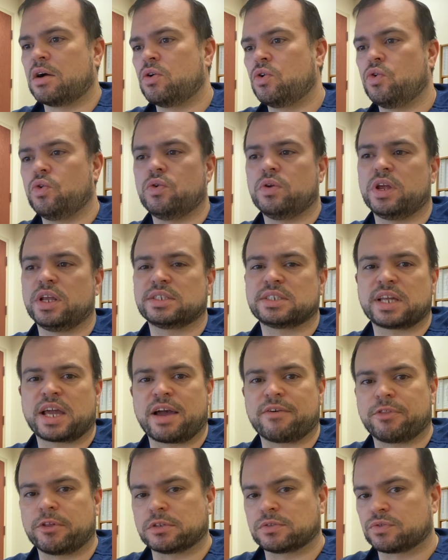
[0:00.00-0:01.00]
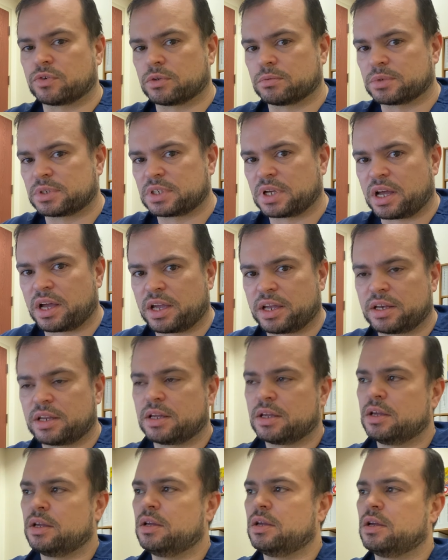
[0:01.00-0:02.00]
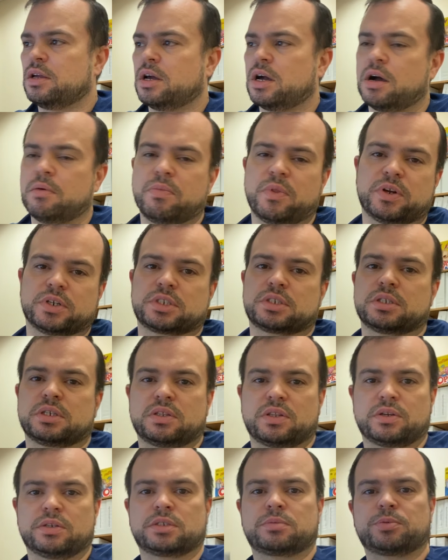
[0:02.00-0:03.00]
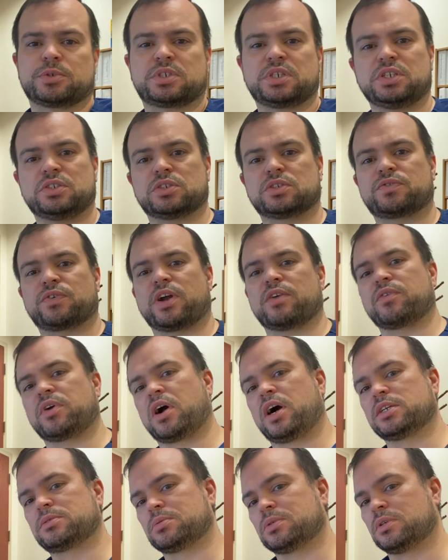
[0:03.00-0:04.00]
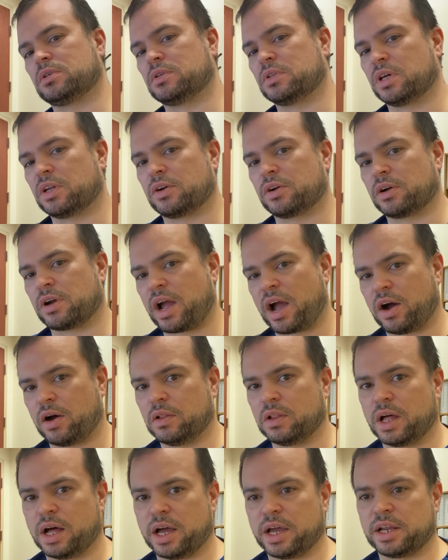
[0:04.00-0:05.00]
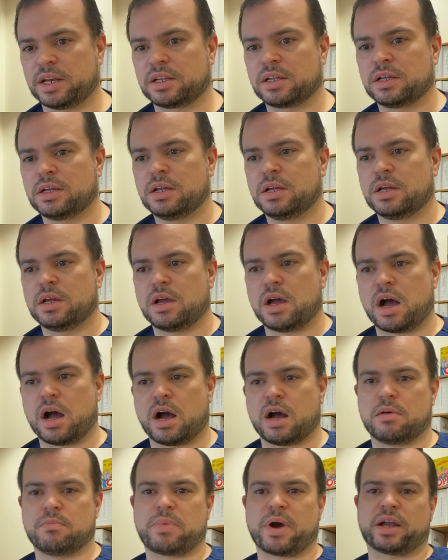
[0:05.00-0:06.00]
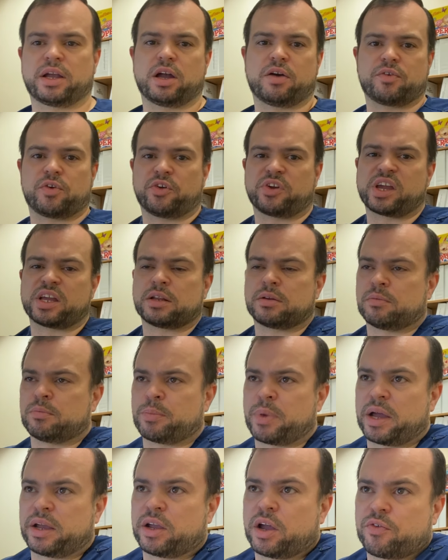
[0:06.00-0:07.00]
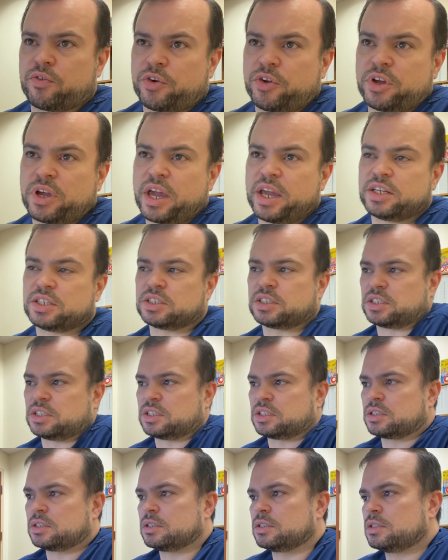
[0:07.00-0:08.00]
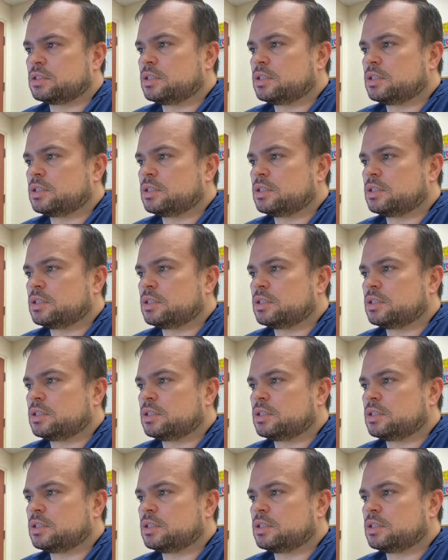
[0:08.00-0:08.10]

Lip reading: who needs to have those forms signed. There's procedures for every hospital that are outlined by governing agencies.